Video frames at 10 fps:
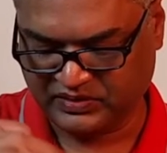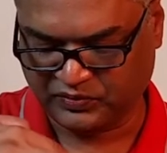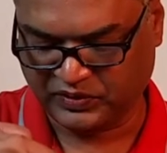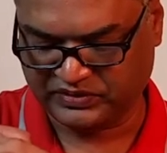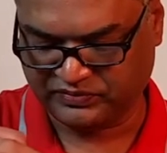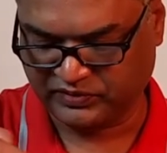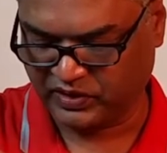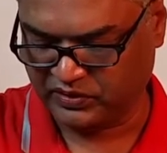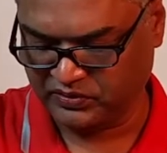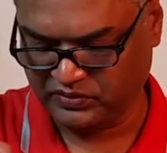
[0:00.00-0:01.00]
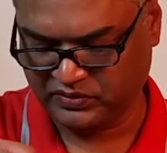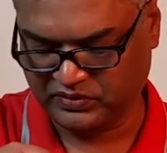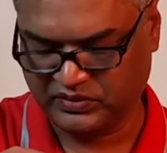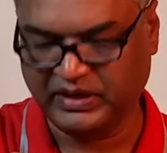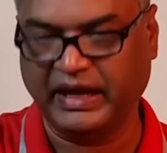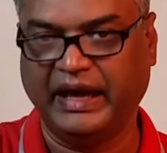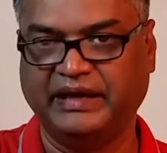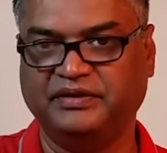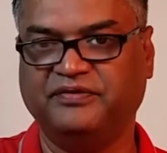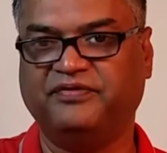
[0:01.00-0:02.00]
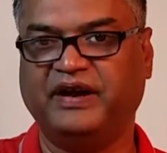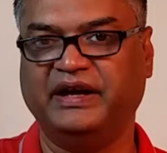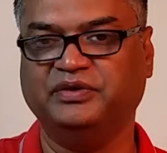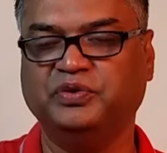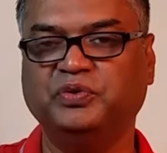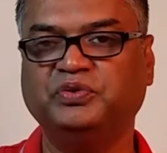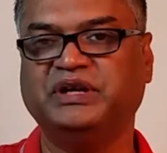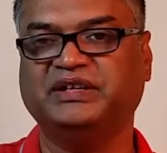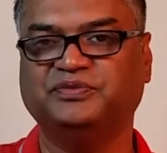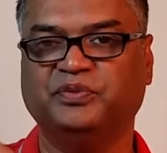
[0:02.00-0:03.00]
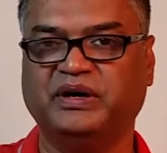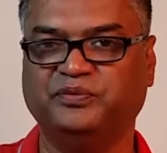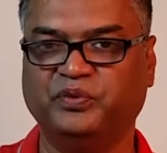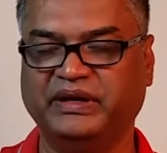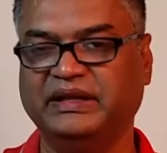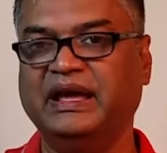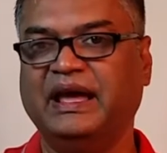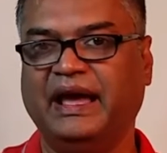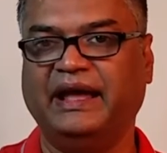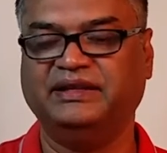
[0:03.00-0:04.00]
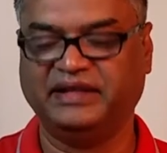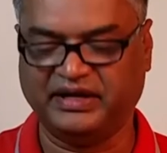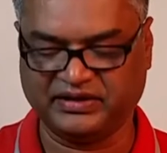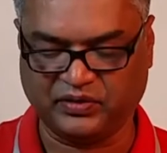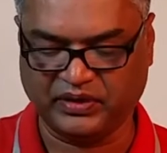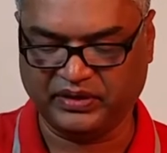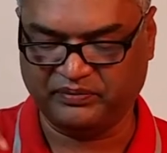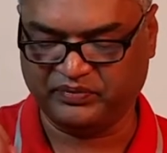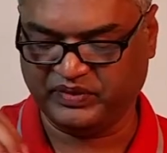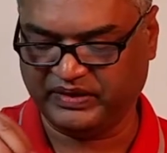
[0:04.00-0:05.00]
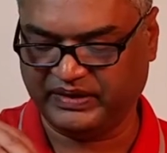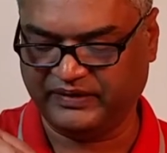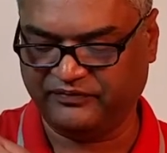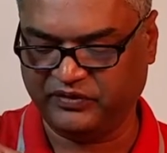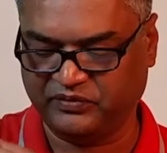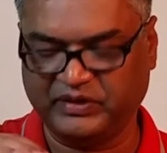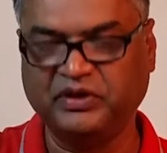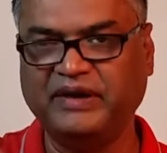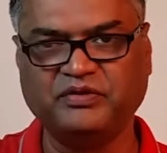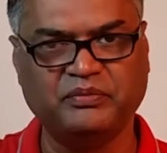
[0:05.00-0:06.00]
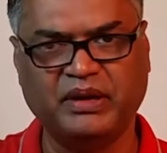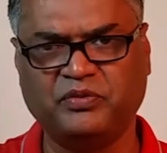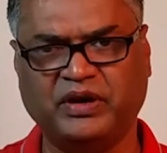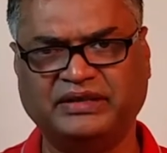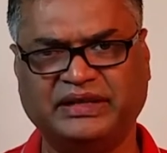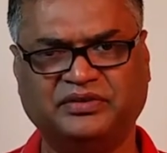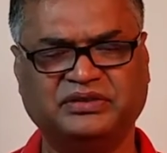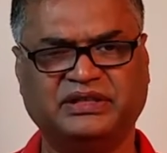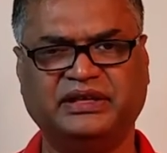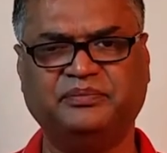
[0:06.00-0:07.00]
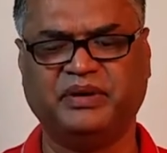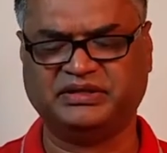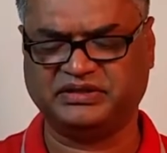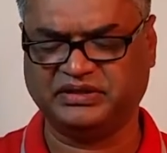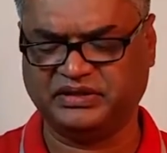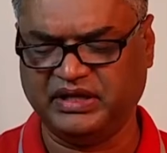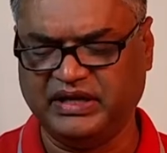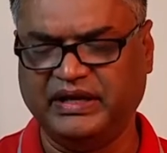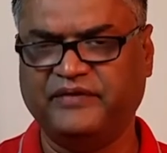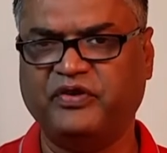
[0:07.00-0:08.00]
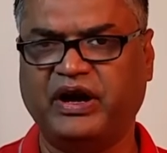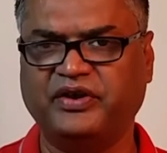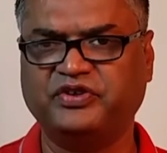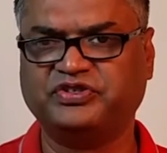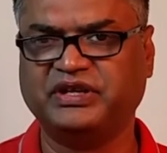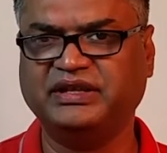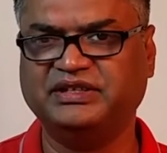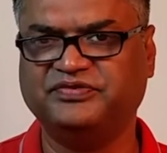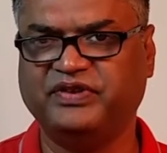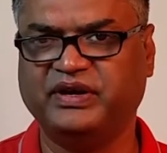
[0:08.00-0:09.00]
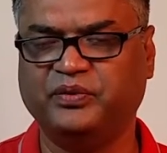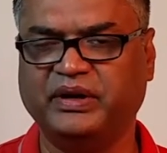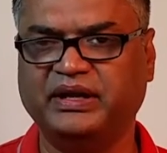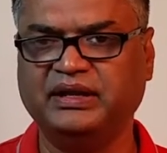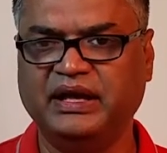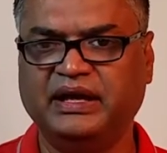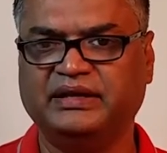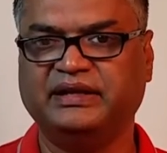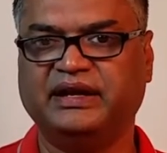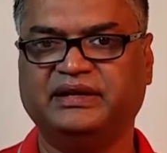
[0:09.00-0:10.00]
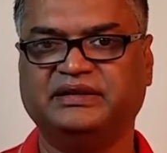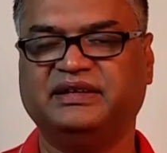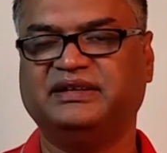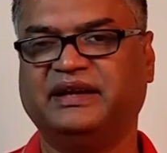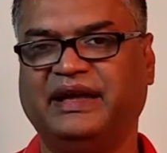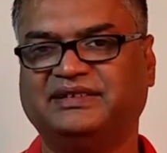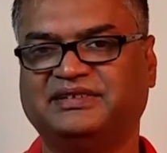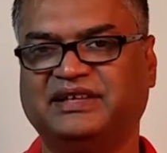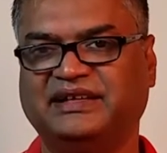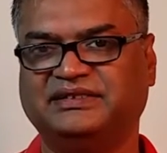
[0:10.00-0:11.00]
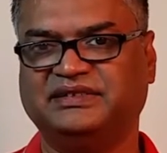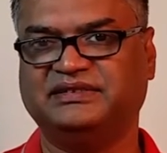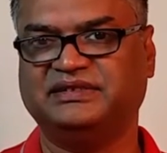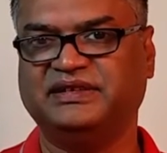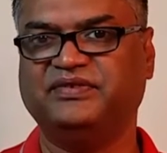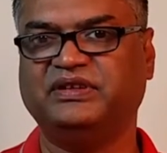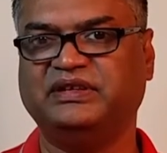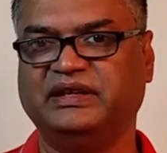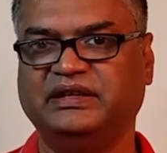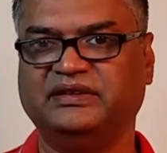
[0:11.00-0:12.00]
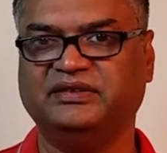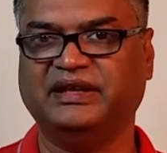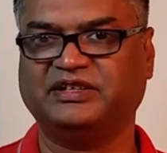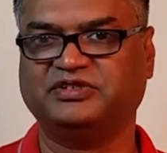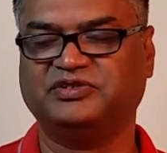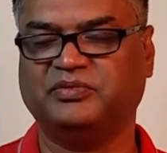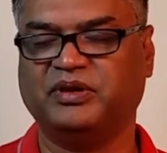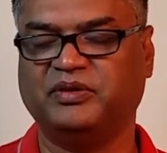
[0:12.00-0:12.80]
with row, and you'll find who does what when. And there are, if you don't have to memorize, I don't think, but if you understand this very well, there are exercises even in next